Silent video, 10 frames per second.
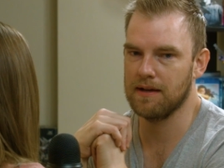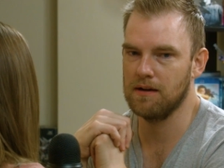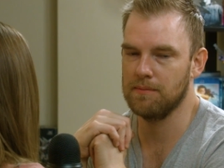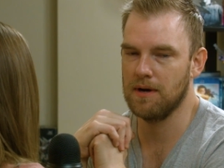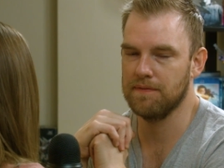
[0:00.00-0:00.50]
it
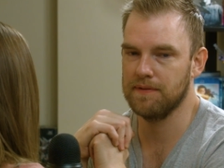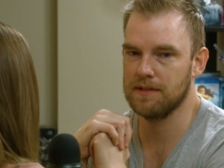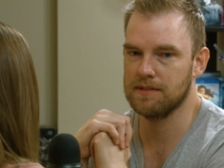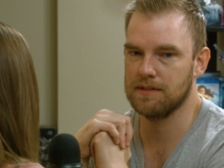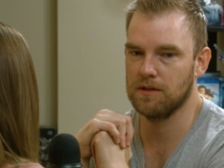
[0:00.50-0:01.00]
come off
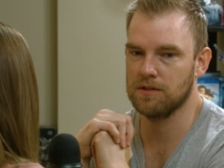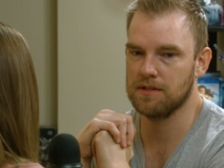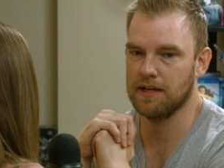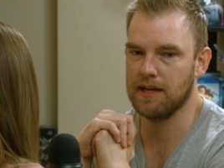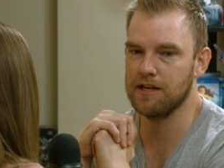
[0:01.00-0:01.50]
as they're just
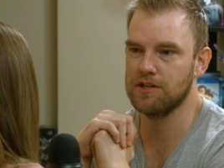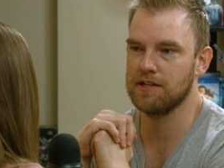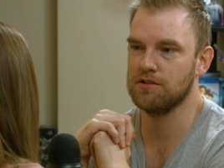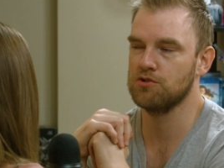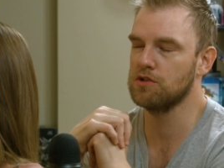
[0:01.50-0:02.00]
like, hey,
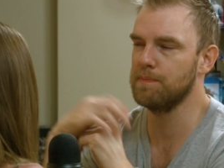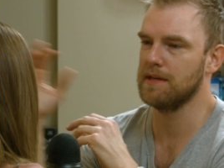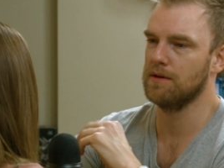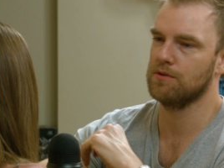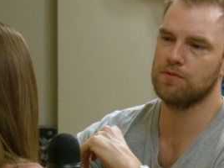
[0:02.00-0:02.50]
Jason, just be
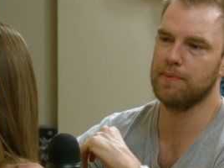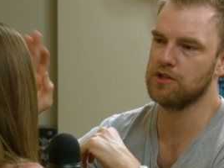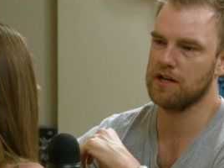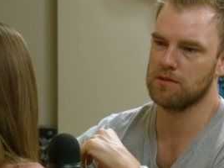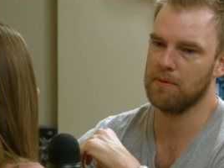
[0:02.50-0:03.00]
you. Just be
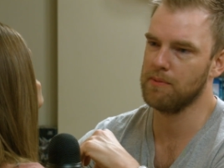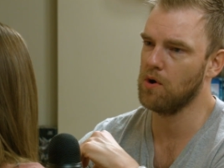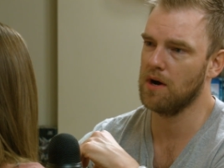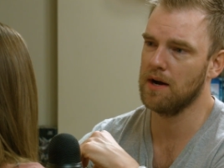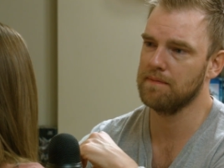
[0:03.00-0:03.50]
Jason
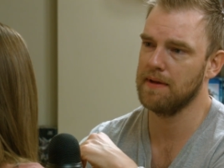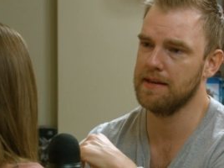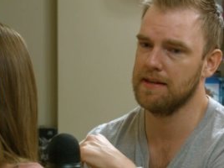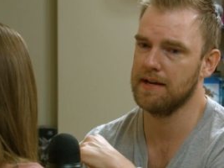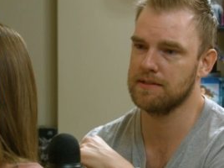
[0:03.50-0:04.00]
Momoa
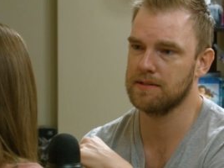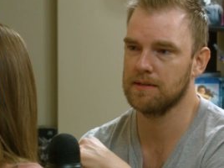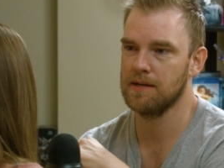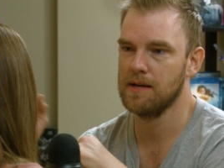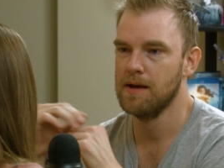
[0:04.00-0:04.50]
in this.
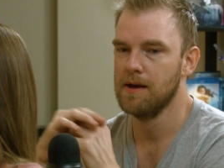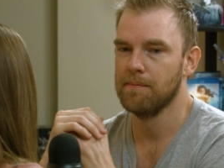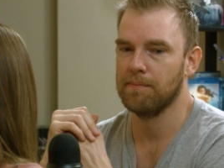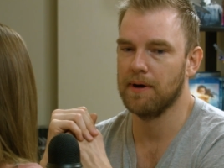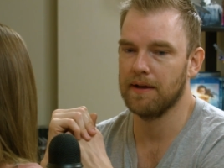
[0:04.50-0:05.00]

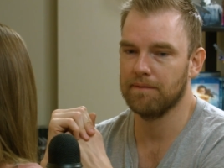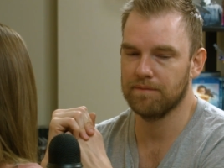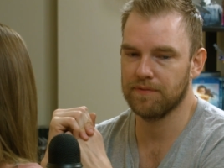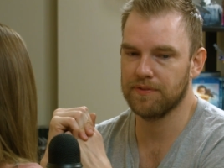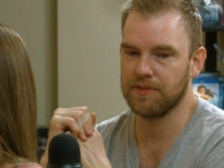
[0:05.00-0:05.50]
But
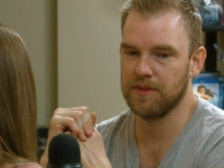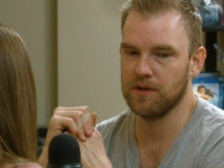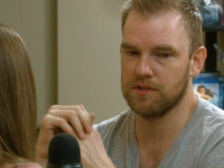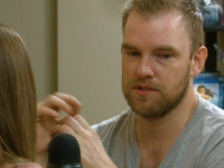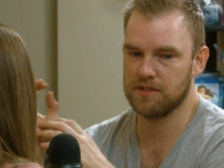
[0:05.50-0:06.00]

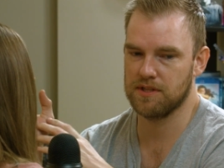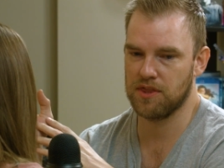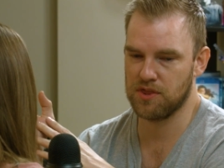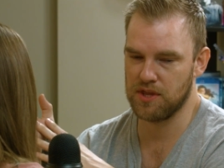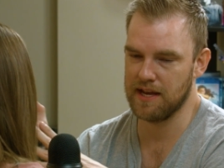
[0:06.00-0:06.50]
there's
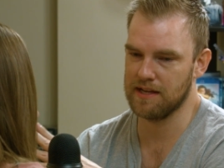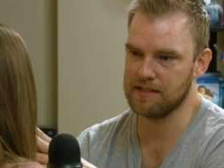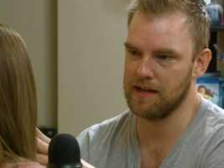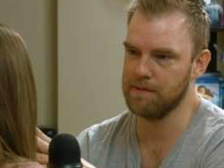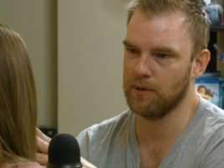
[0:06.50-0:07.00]
things
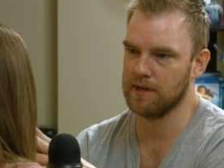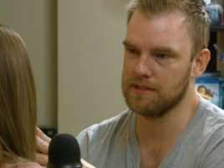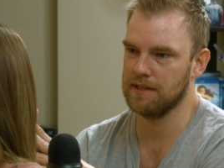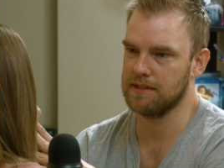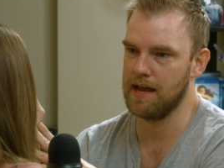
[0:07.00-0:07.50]
that he brings
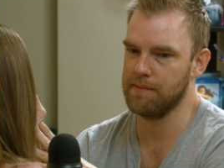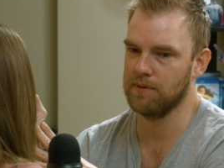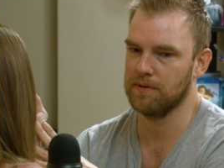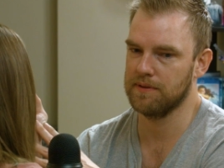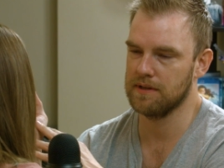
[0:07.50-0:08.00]
to the
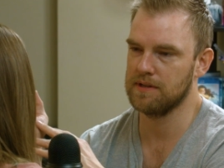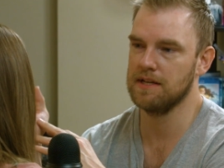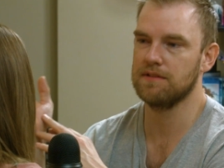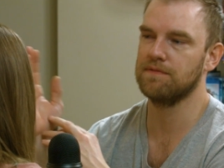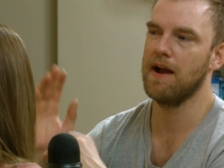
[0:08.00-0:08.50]
table.
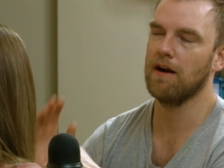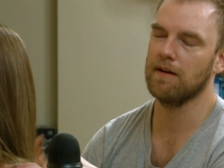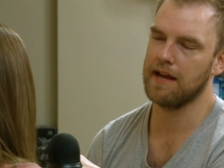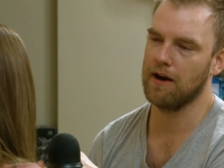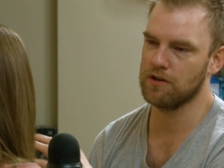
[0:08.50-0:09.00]
He's very
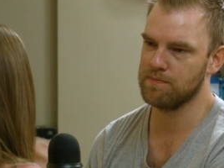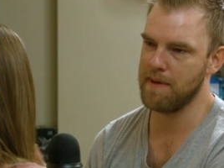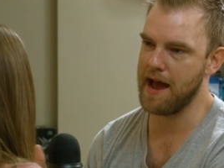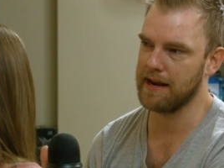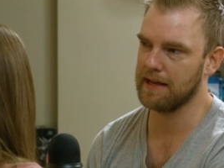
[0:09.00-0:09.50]

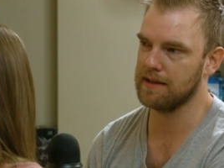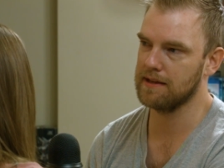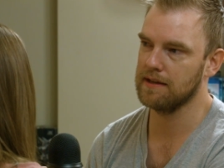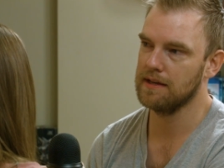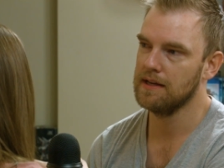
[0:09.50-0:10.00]

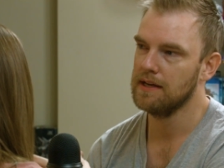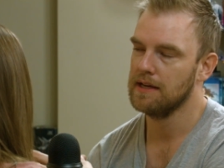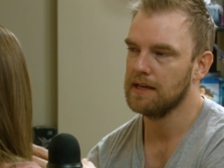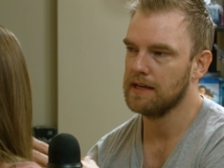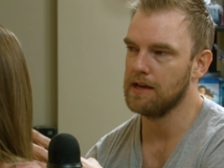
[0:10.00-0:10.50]
charismatic.
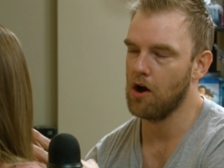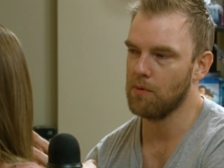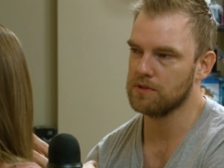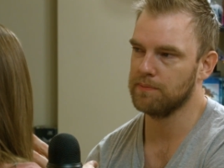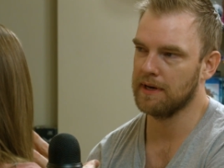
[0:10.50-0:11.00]
He
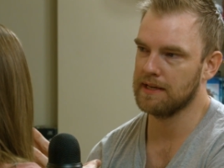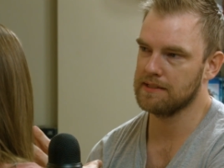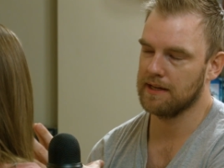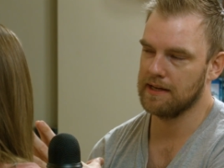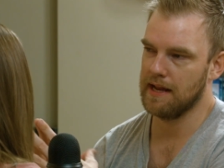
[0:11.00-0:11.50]
almost brings
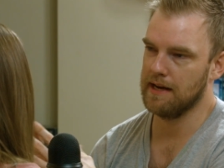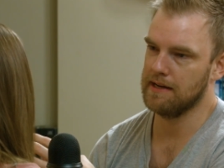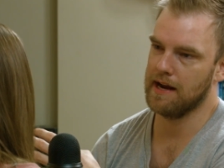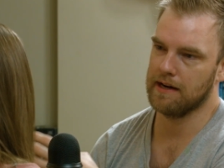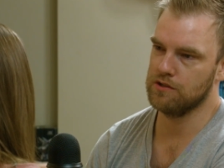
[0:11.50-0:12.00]
like an
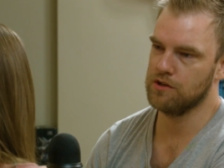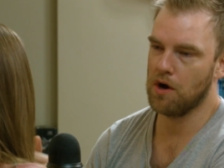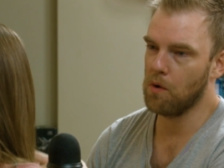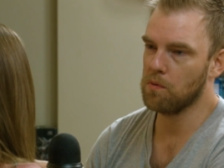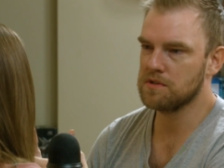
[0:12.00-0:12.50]
Indiana
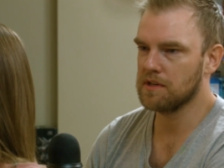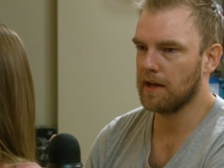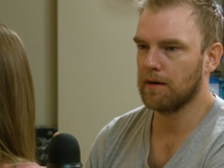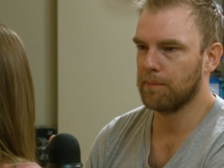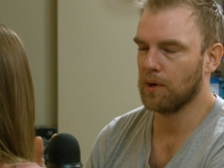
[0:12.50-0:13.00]

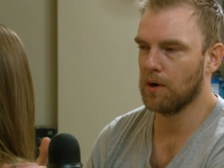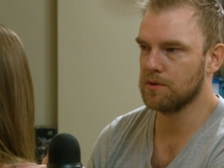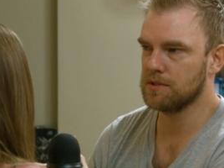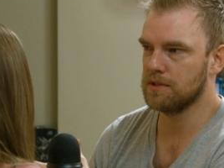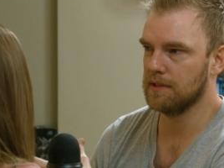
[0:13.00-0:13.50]
Jones-like approach to